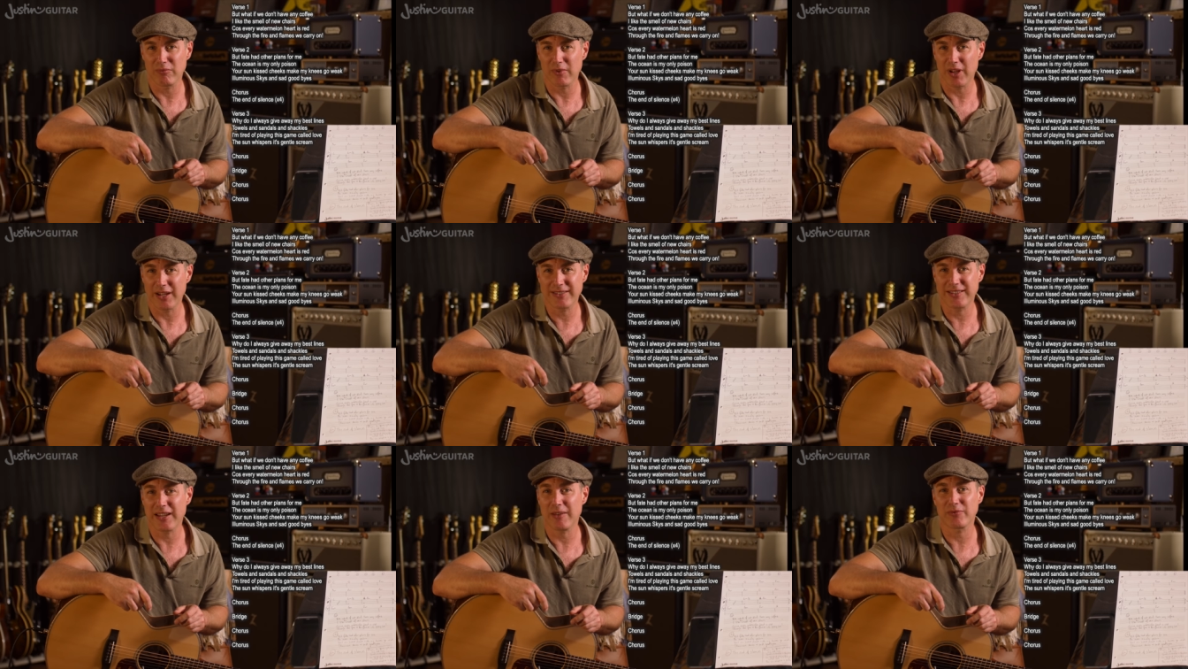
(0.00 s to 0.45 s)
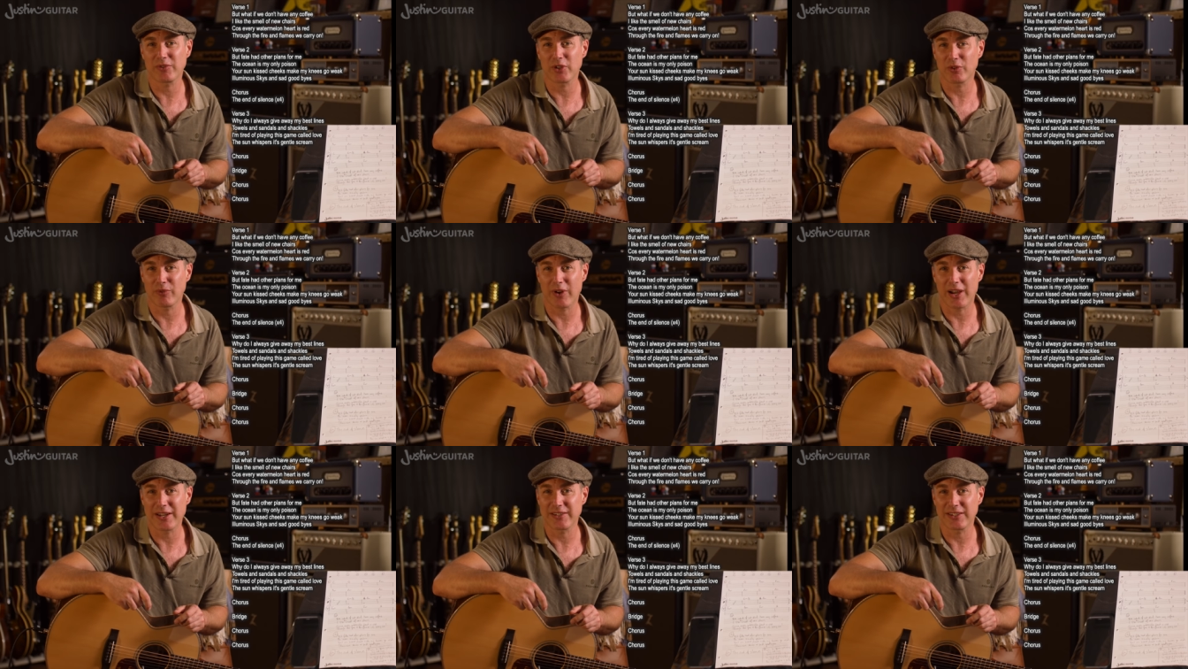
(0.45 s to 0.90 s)
attempt
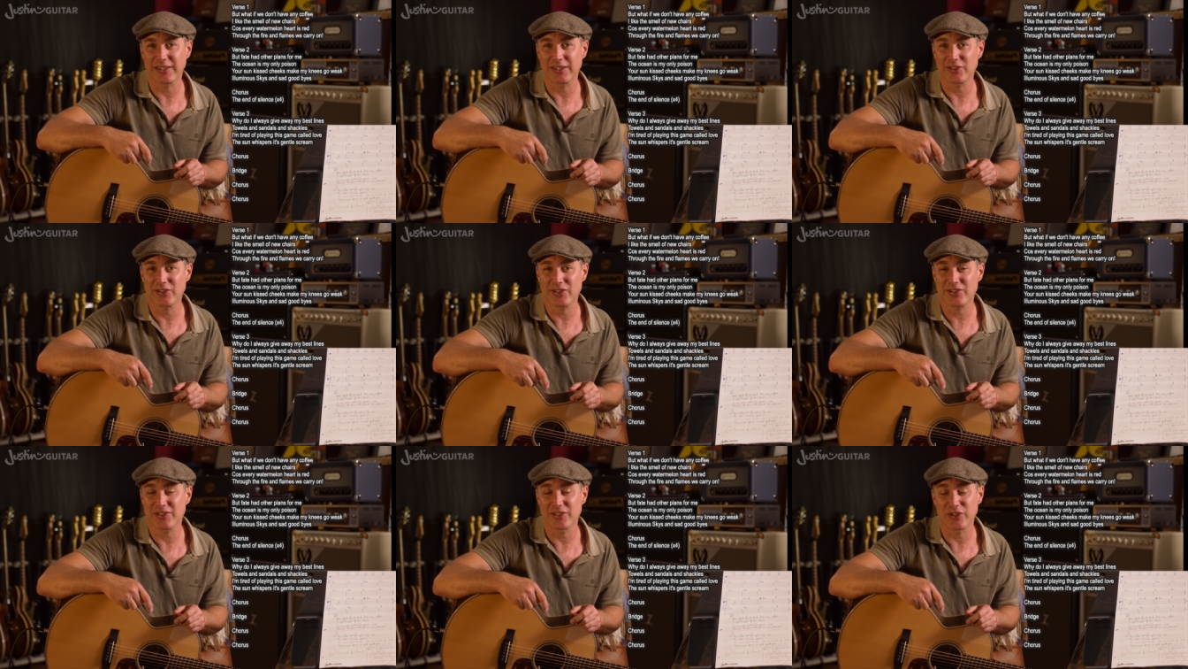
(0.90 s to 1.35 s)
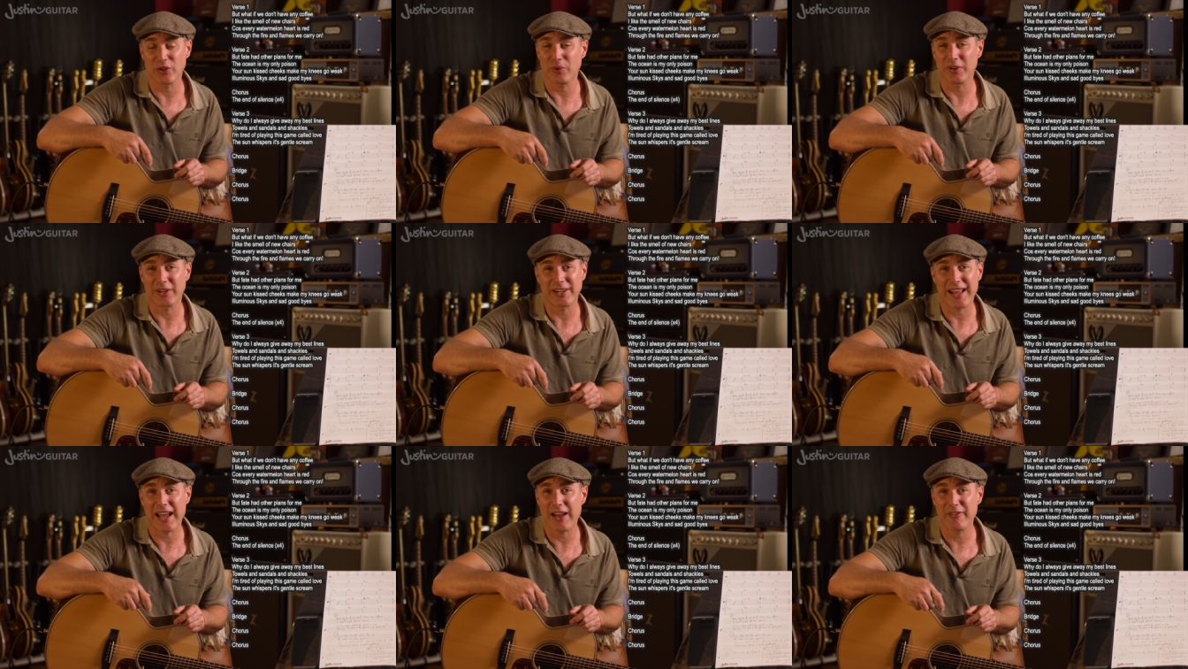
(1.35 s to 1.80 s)
at writing and just do
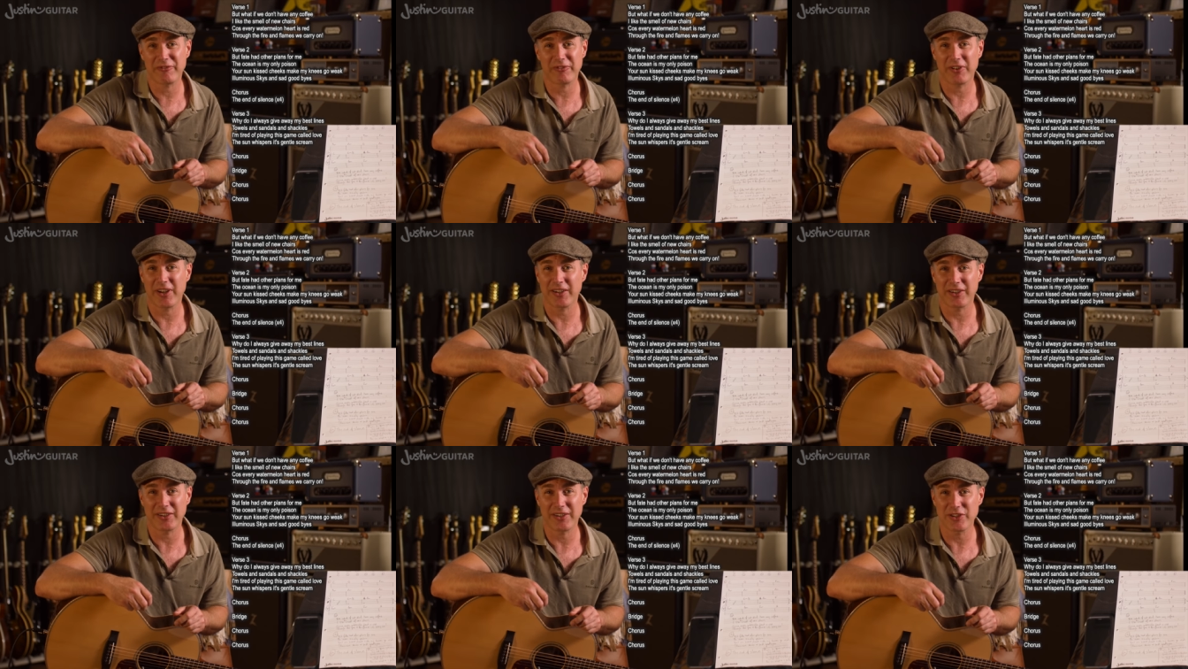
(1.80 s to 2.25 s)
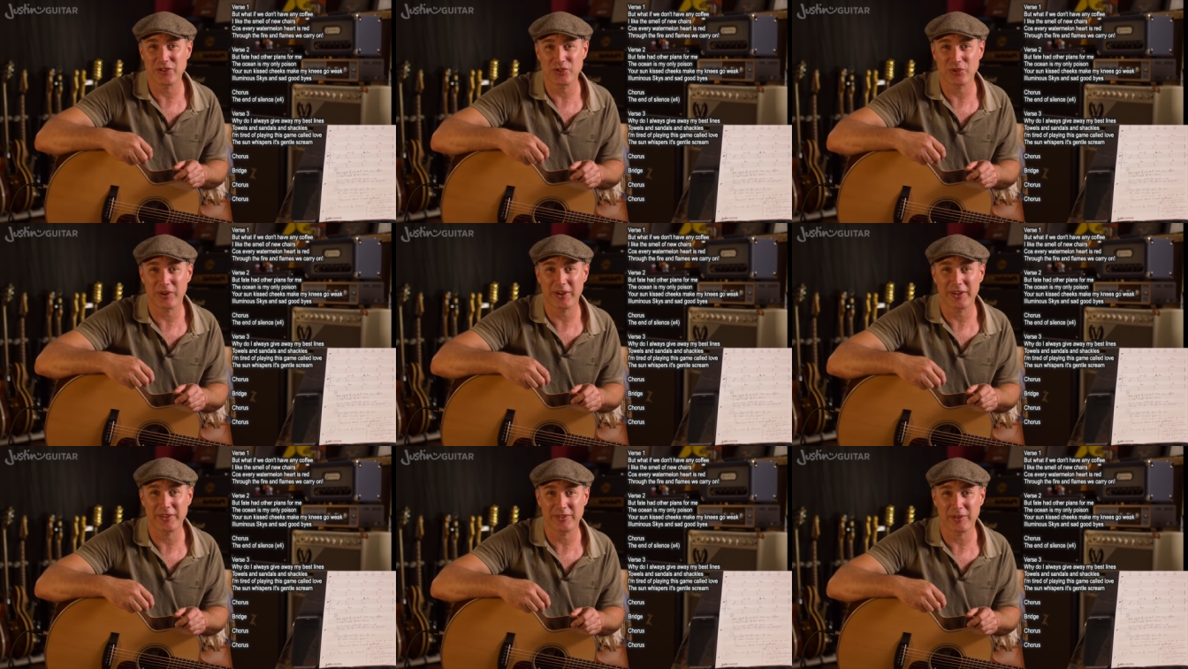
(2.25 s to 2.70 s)
it have fun and
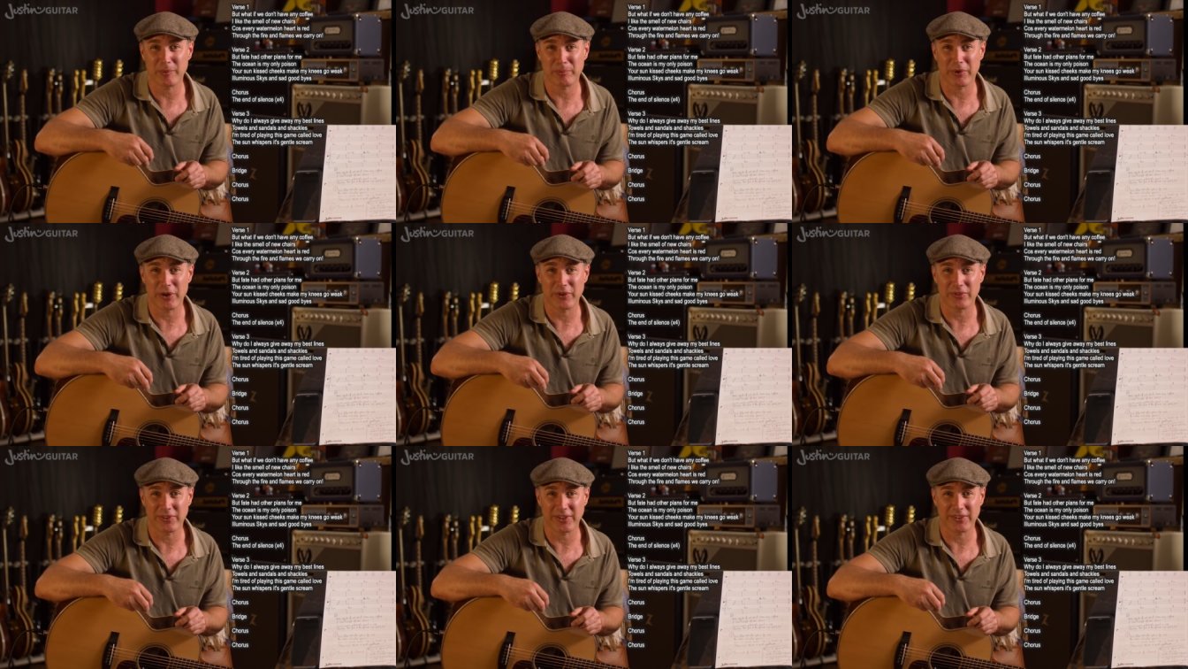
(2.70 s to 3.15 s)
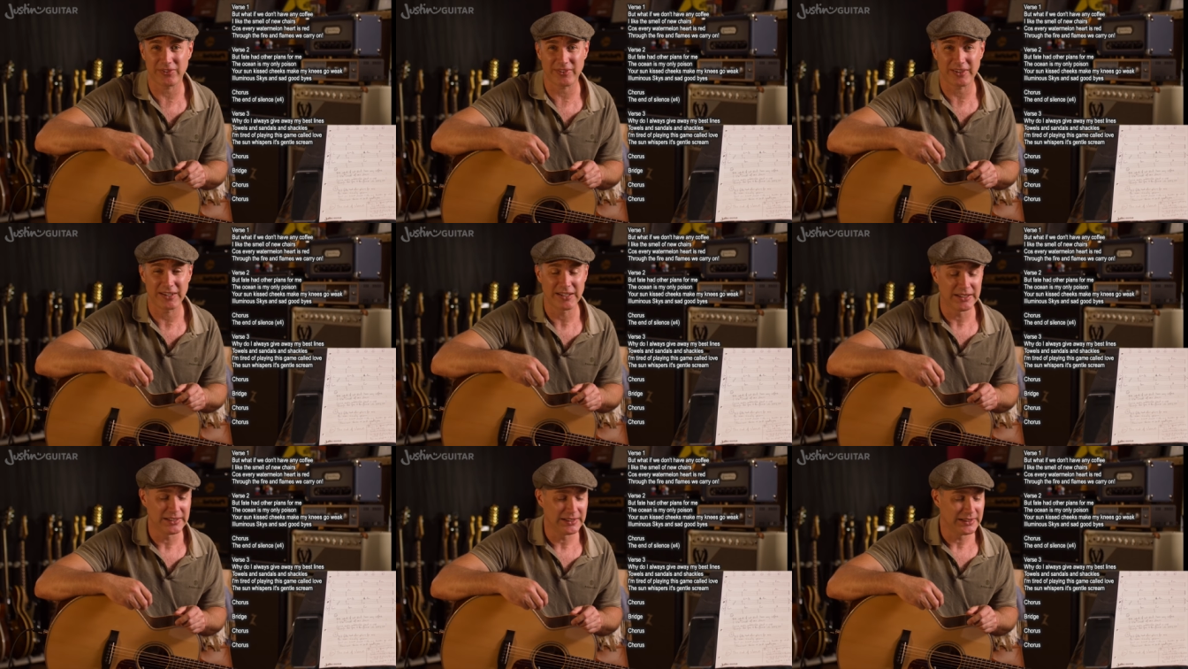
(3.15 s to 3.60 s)
enjoy the process
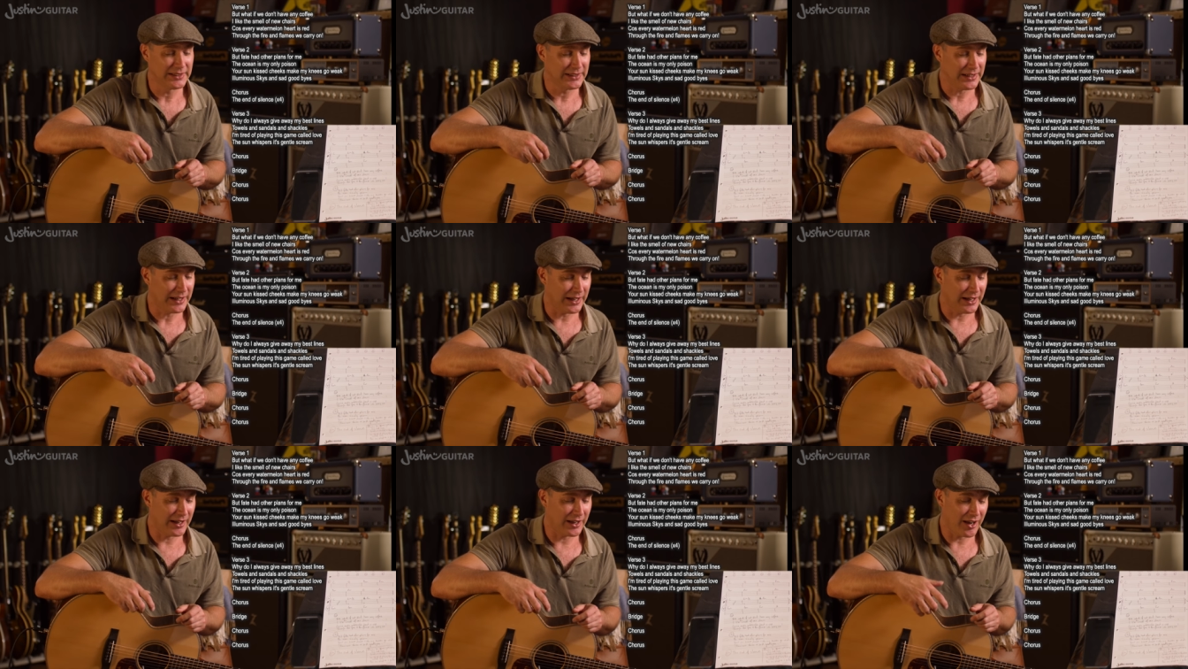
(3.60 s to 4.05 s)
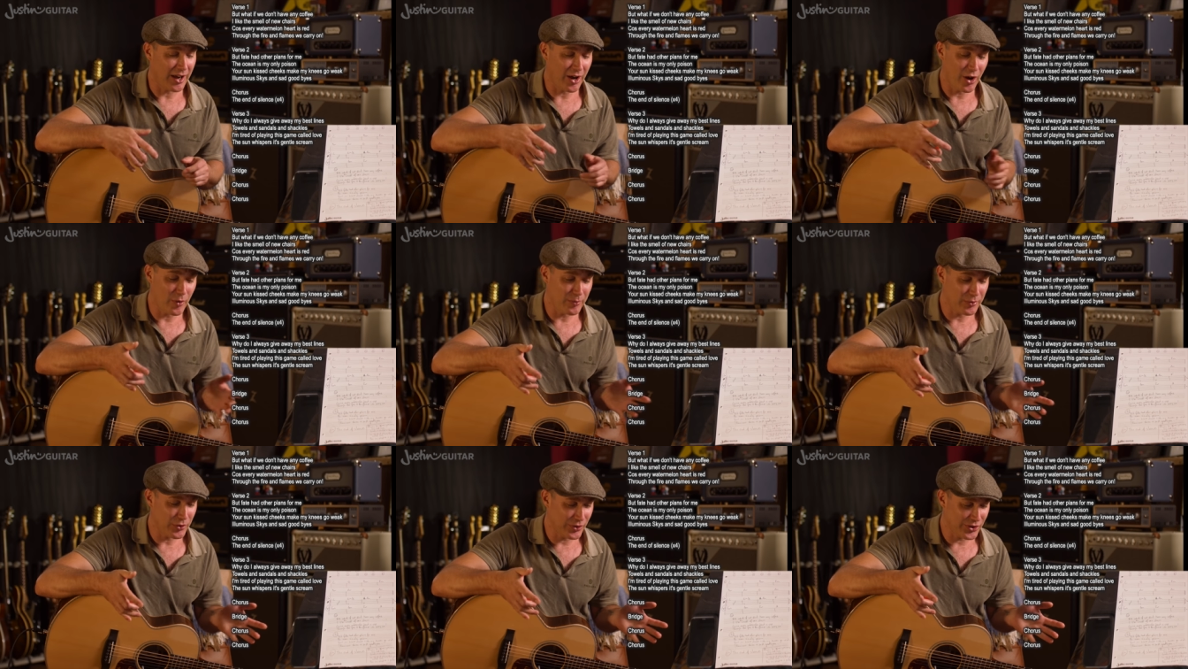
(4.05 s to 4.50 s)
uh, i
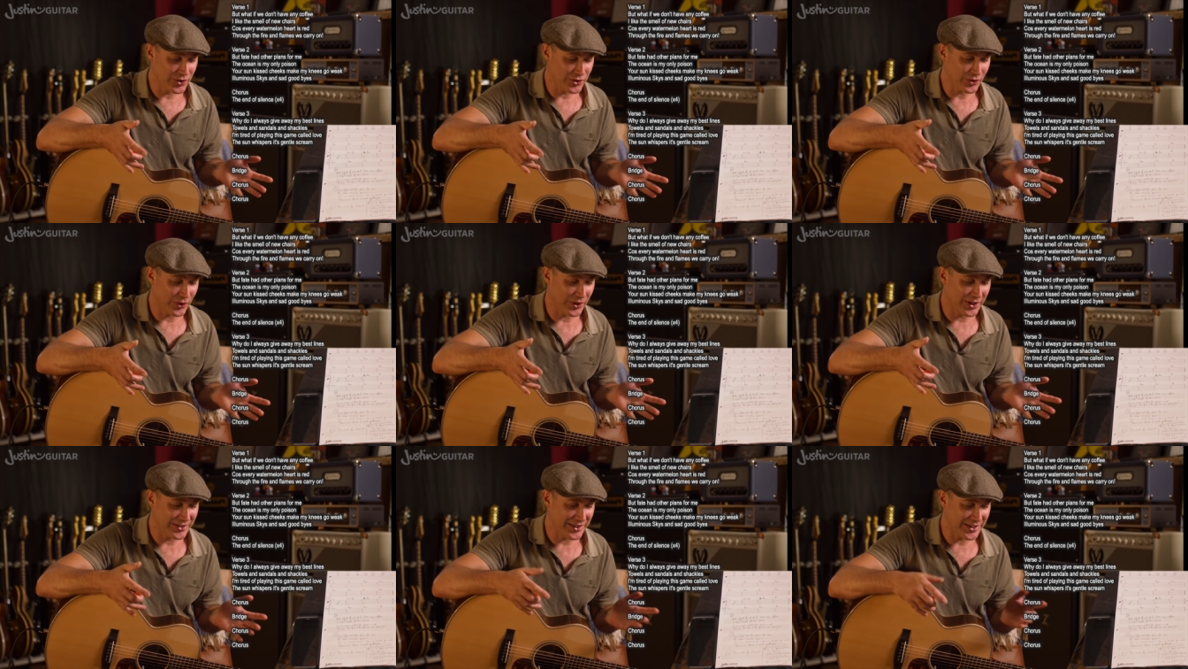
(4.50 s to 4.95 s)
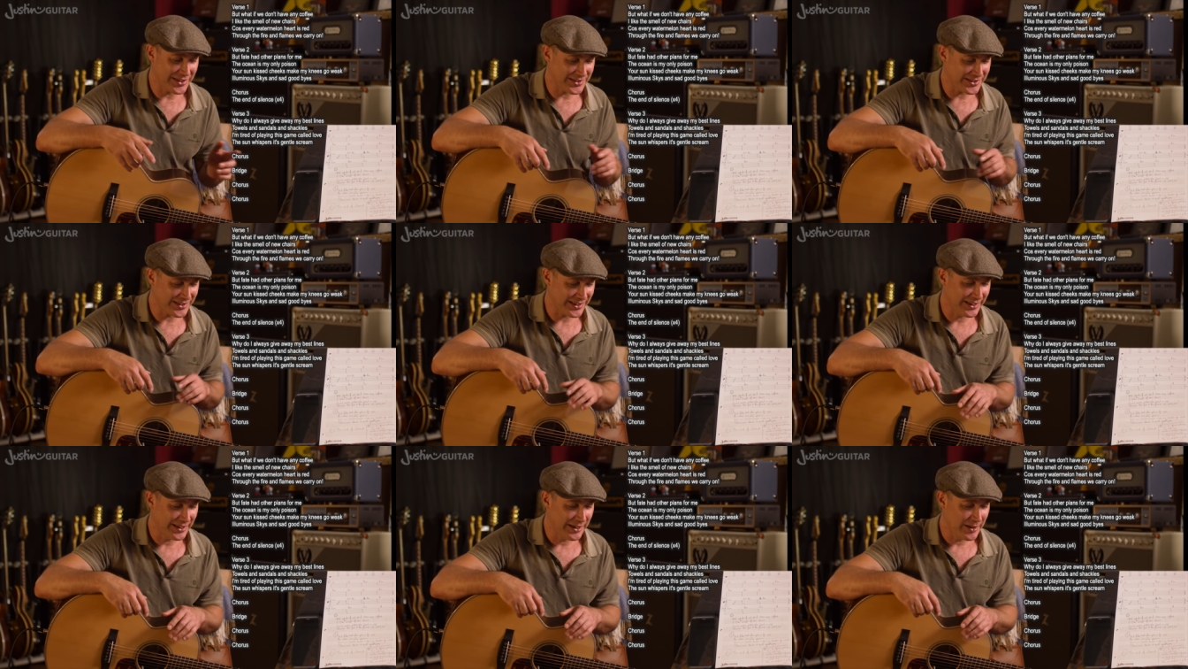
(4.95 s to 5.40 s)
hope you enjoyed
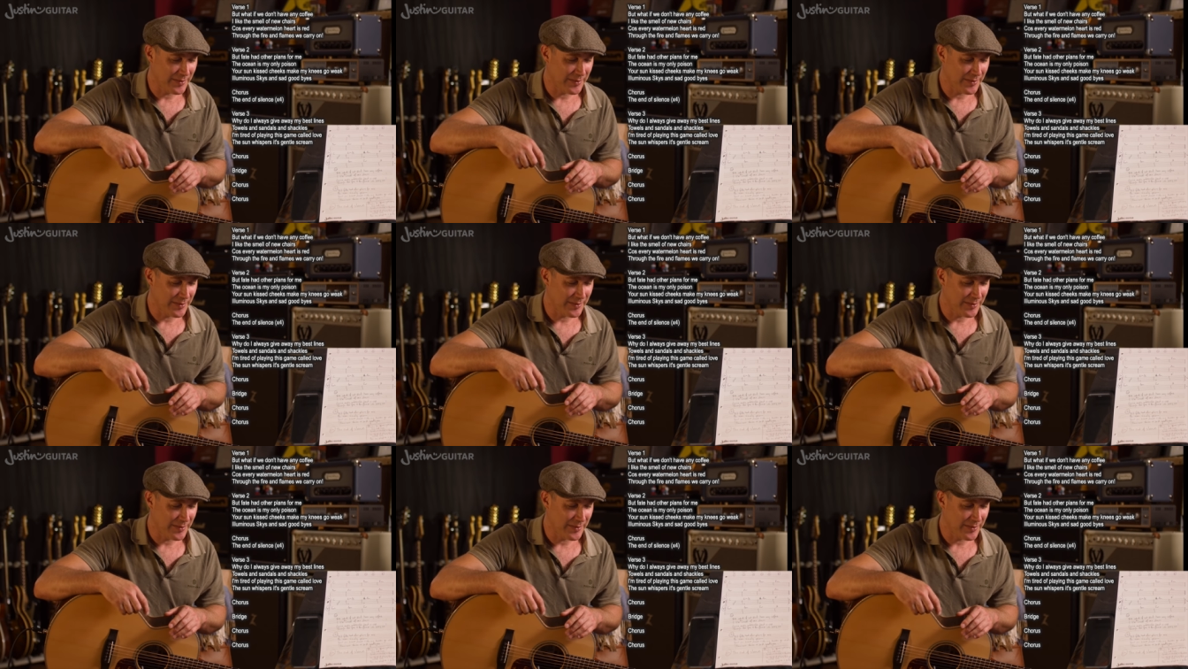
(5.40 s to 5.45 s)
this